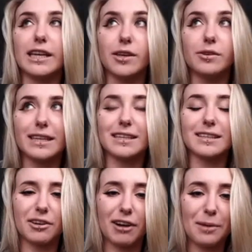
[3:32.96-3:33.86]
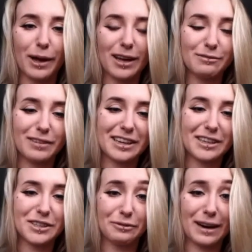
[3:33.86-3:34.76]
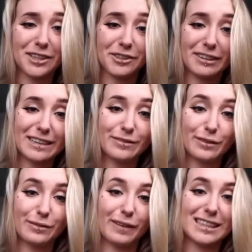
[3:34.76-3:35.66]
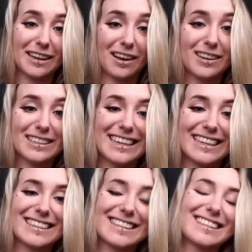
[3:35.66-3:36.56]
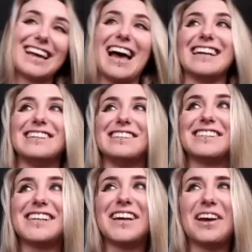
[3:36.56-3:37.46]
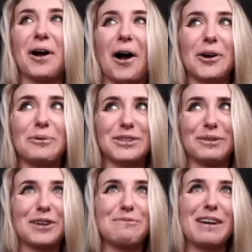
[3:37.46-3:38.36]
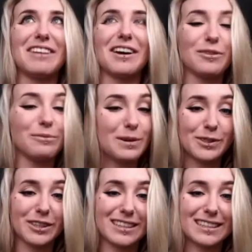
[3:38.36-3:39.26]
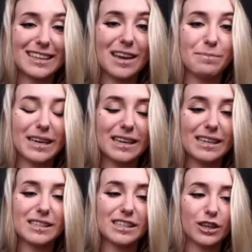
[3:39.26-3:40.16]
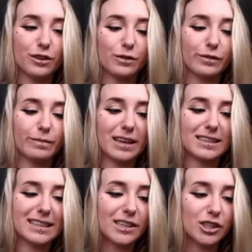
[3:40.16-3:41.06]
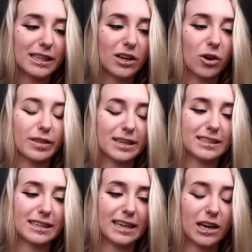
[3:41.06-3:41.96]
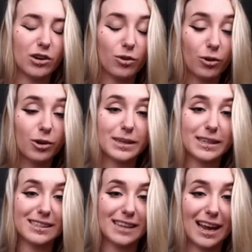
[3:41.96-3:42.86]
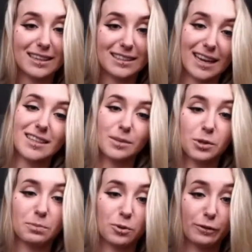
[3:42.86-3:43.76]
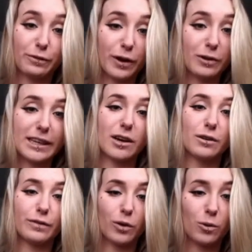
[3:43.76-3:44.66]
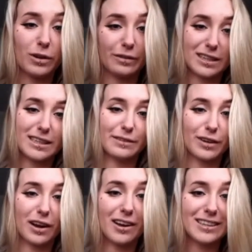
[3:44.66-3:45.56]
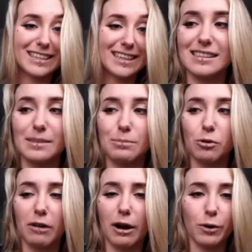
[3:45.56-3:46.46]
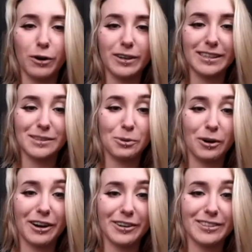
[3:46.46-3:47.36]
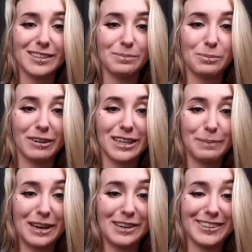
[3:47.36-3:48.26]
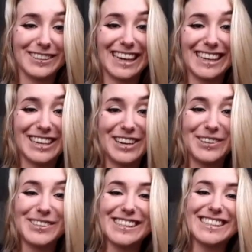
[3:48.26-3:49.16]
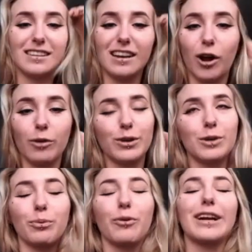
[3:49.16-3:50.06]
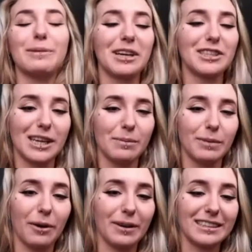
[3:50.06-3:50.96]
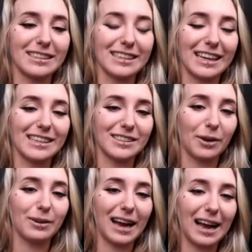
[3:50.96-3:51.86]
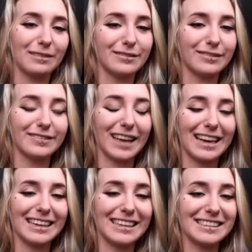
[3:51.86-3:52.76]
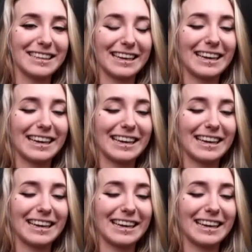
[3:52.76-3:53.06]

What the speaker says: use Instagram kind of like a directory for finding artists, and I always recommend that other people do the same, because you've essentially got this enormous accessible portfolio for all of the different artists. The more I work and the more I earn, the more I spend on tattoos. I will pretty much keep going till I don't have any skin